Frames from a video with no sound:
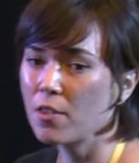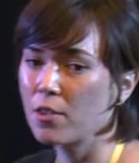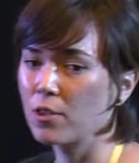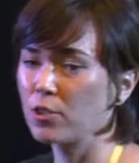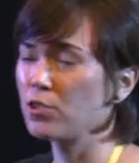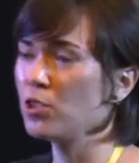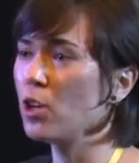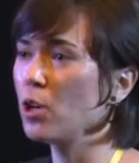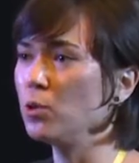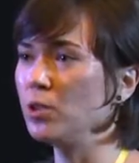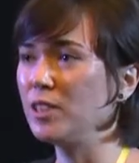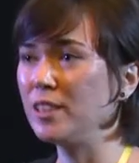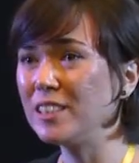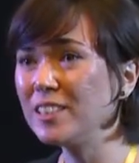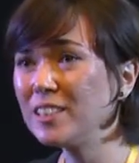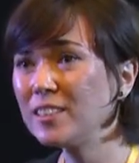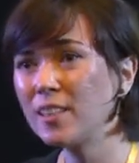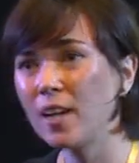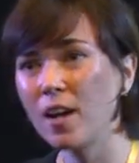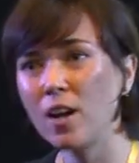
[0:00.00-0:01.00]
There's no
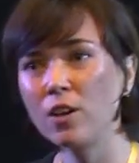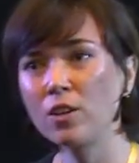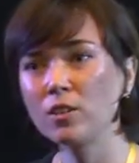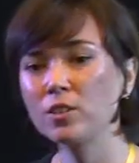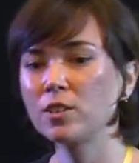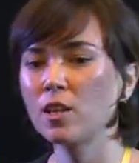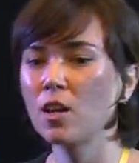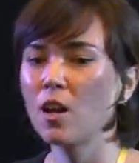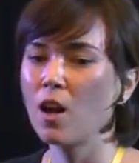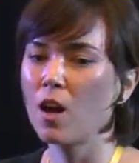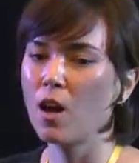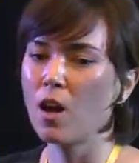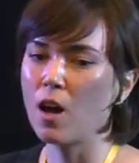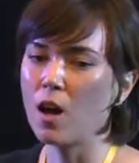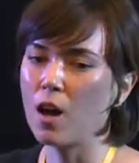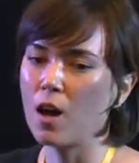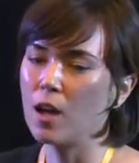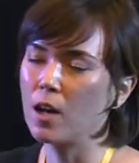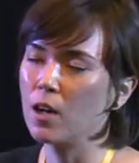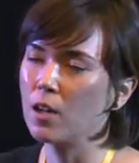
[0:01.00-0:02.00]
detailed
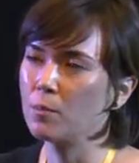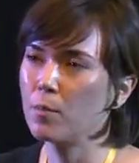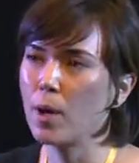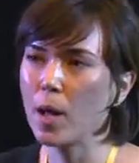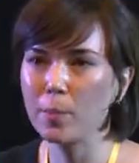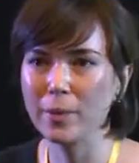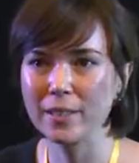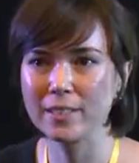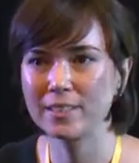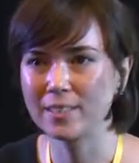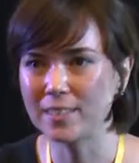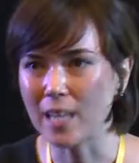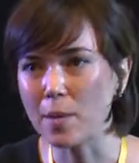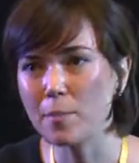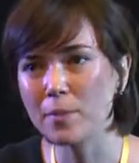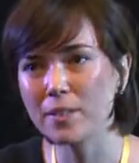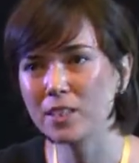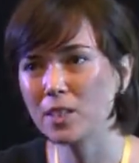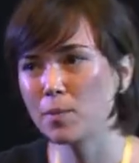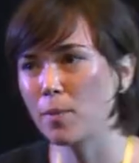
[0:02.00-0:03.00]
public
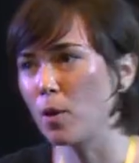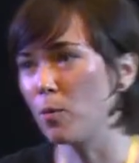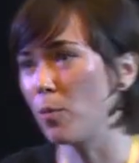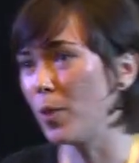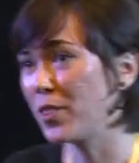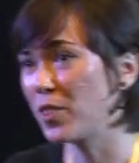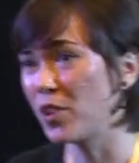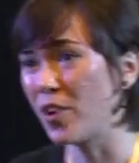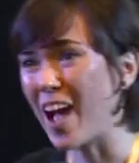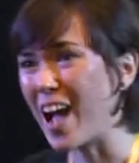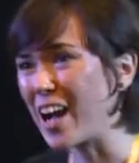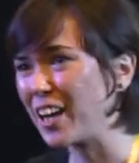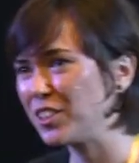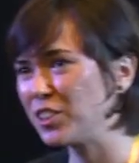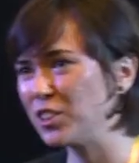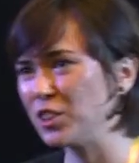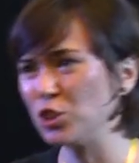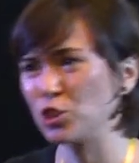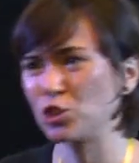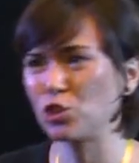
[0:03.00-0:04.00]
statements about what they're
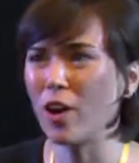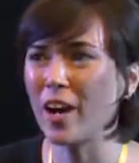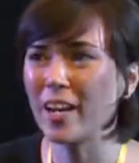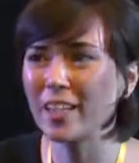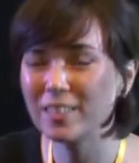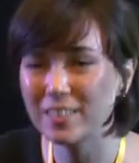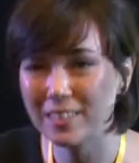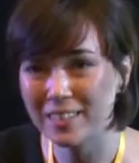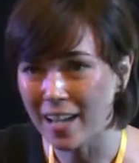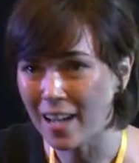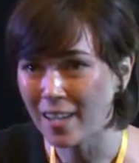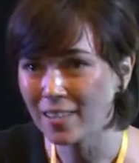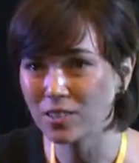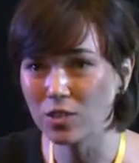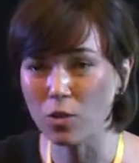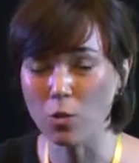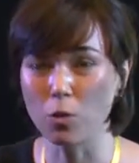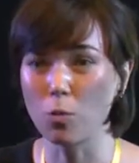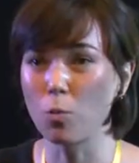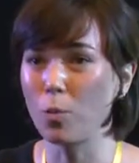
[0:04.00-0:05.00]
actually trying to get
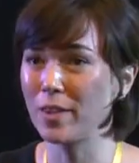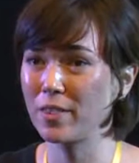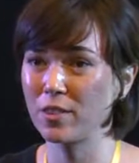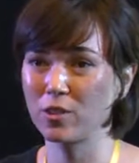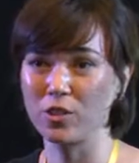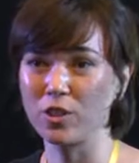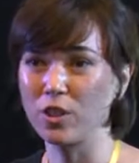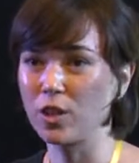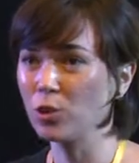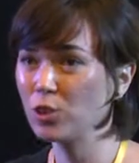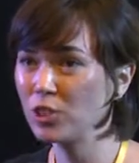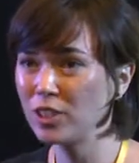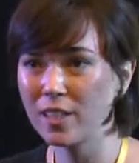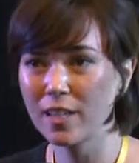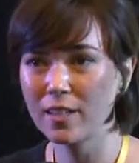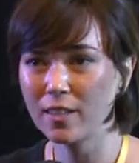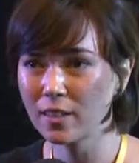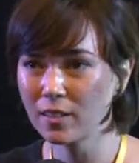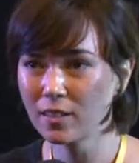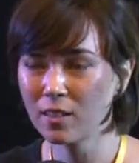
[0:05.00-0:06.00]
or what they're
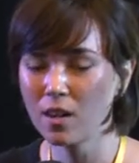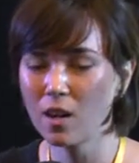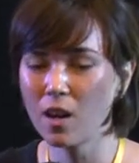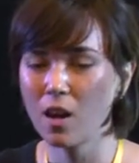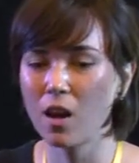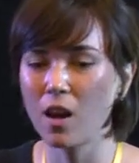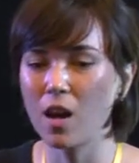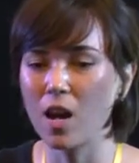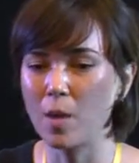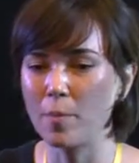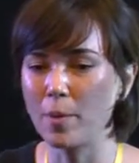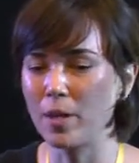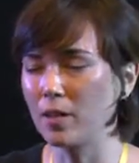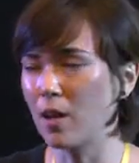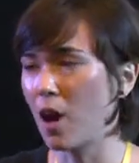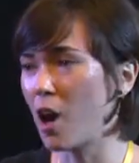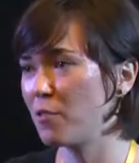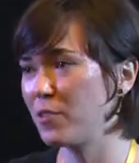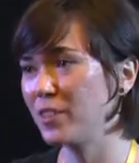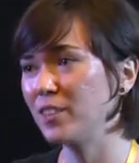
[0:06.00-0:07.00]
negotiating. And
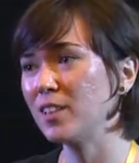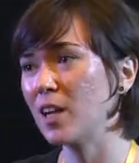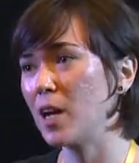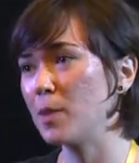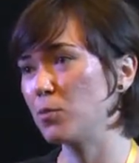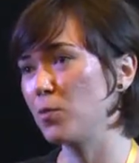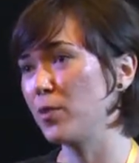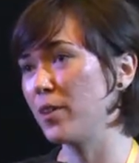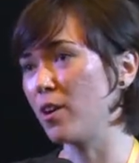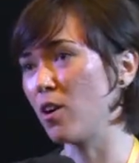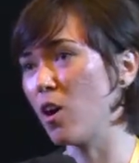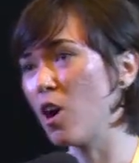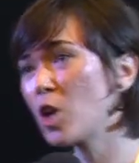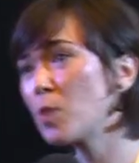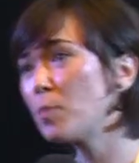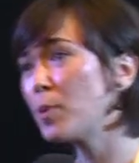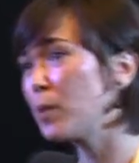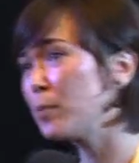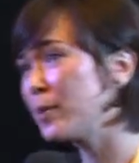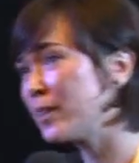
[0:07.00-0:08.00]
oftentimes when there
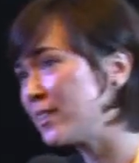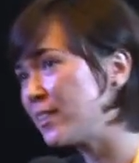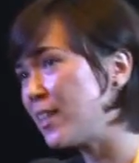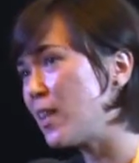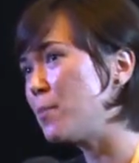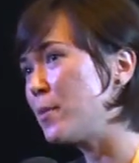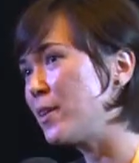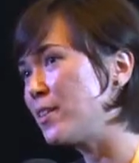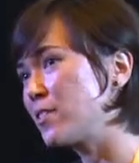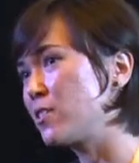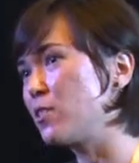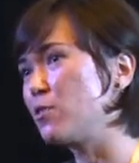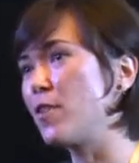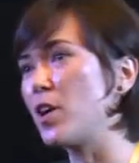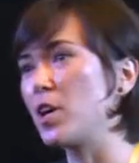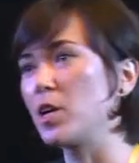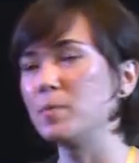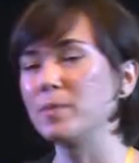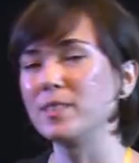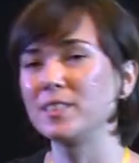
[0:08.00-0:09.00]
are public statements, they're
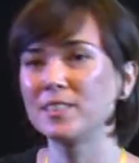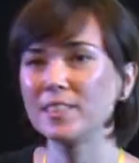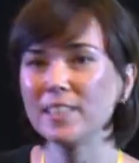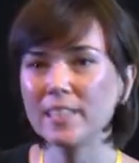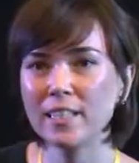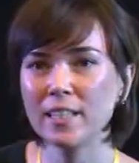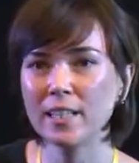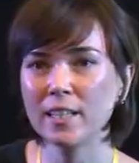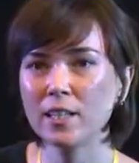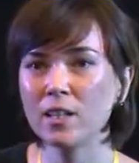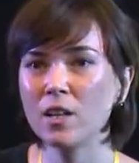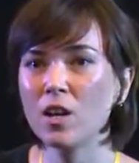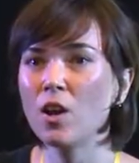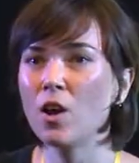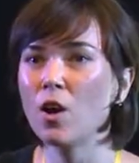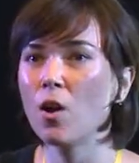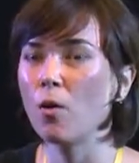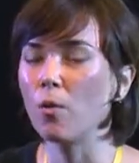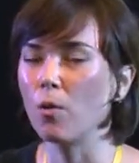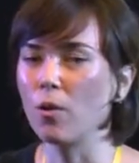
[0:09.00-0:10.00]
very misleading
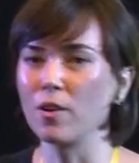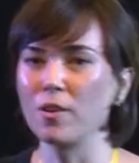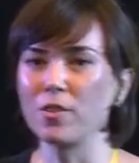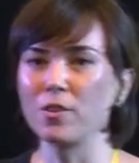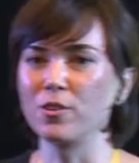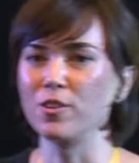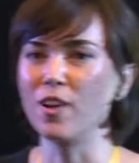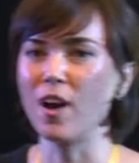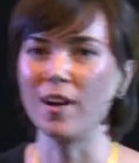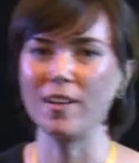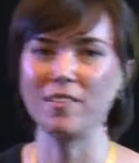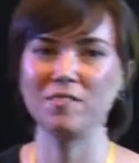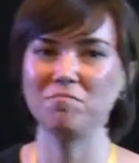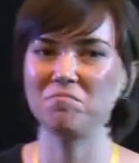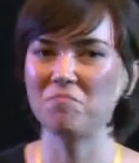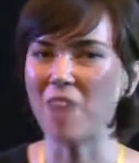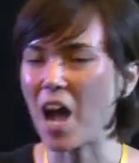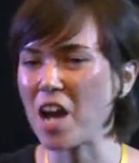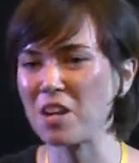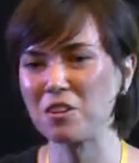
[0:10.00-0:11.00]
or they're not
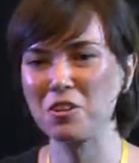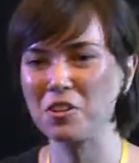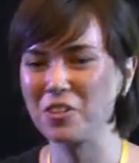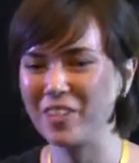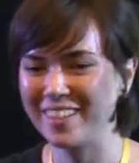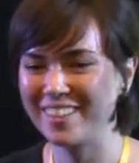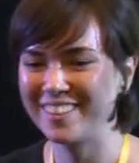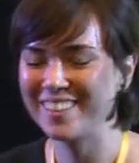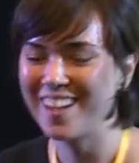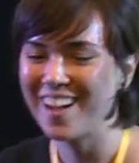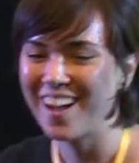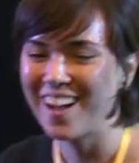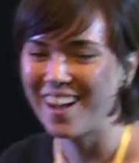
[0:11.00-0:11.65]
accurate.